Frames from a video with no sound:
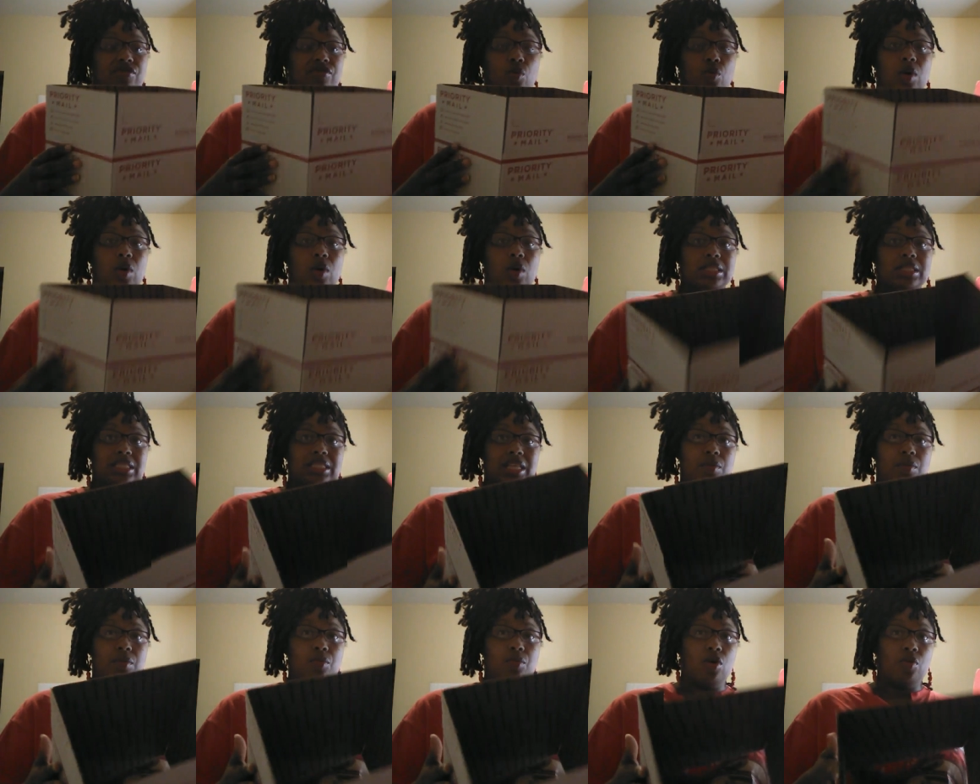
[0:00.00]
the ones
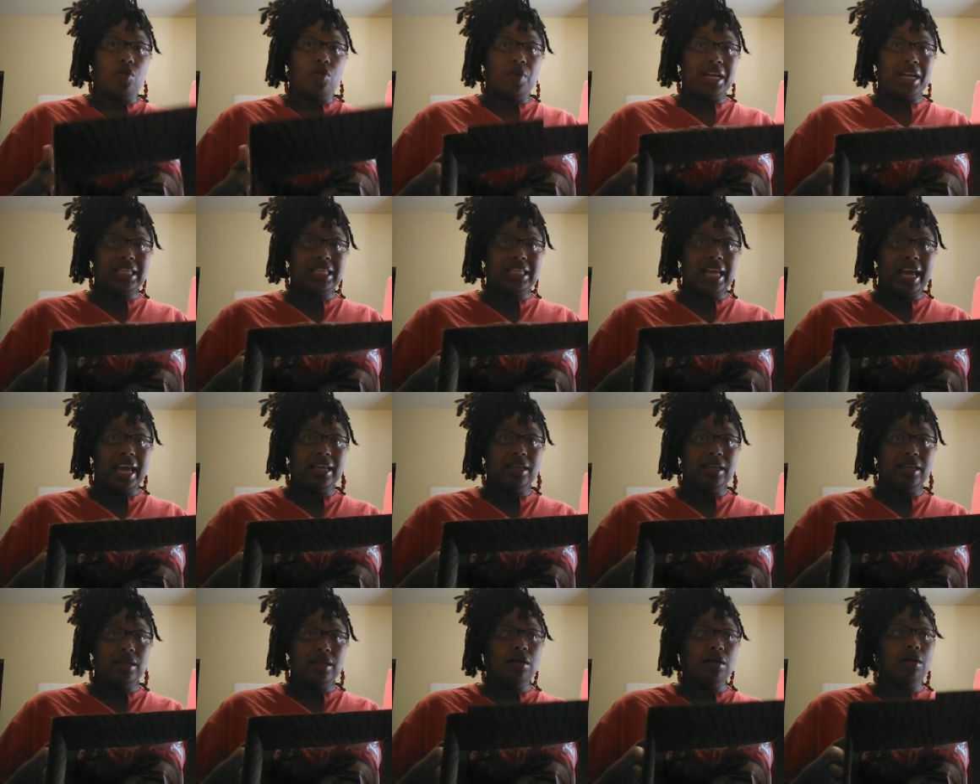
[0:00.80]
that are more
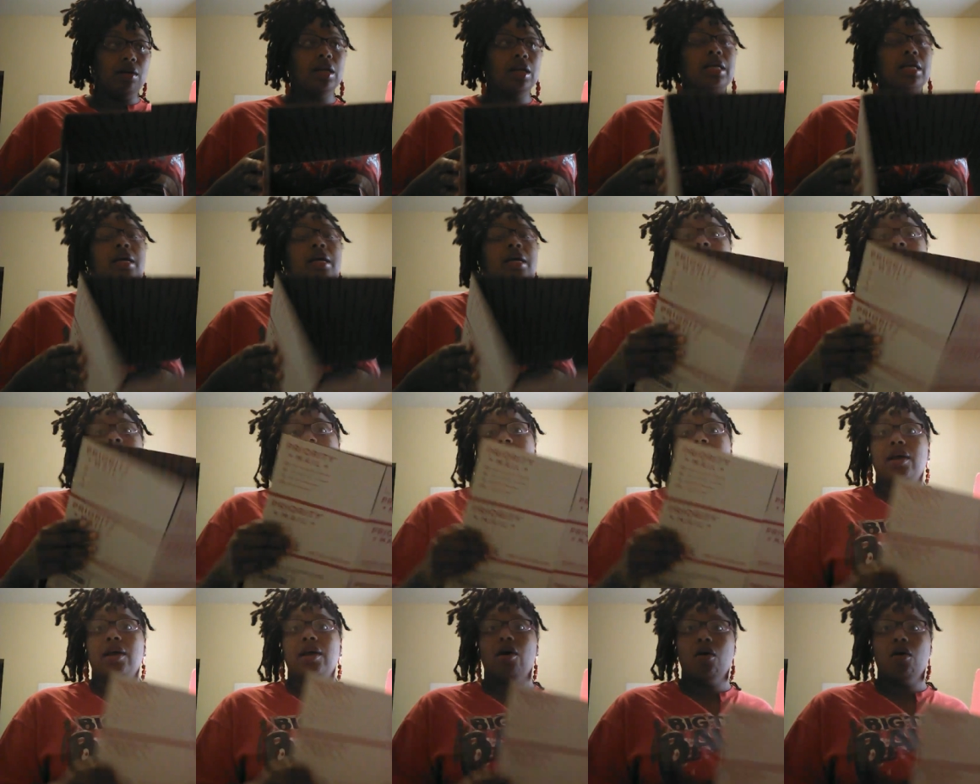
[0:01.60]
rectangular, and
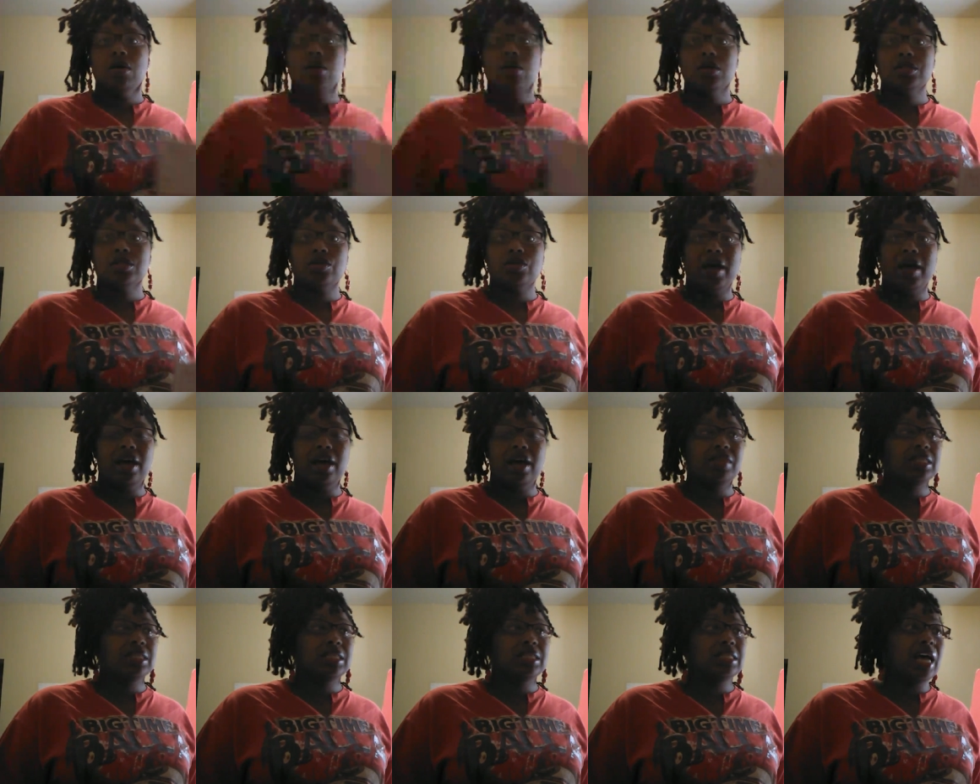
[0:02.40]
then they also
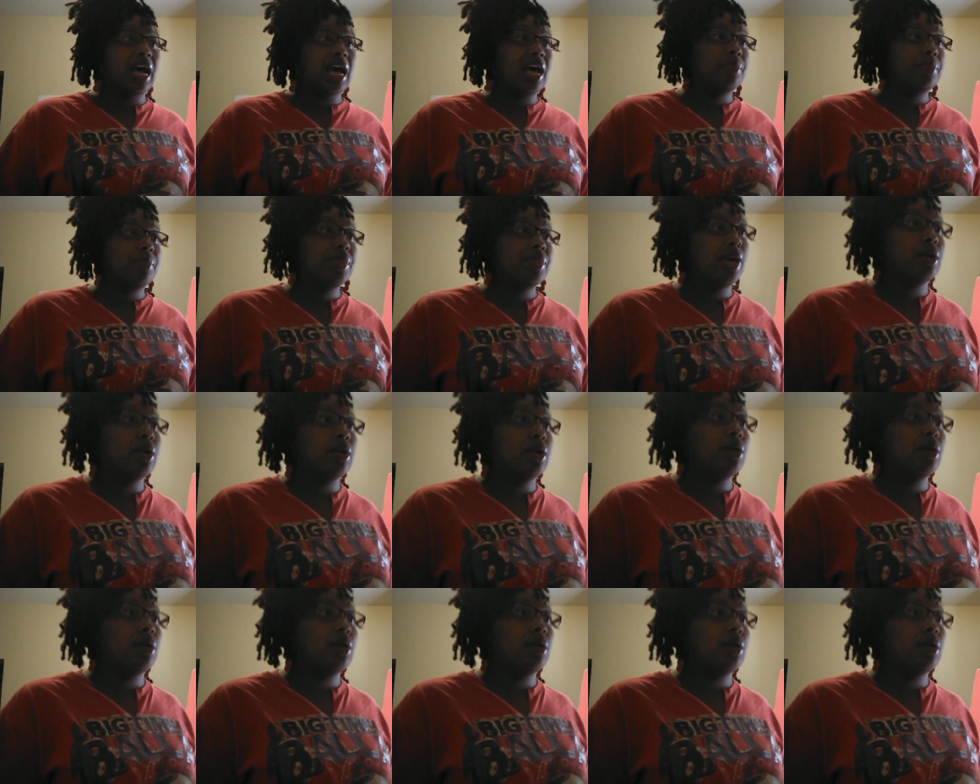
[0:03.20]
have the type that are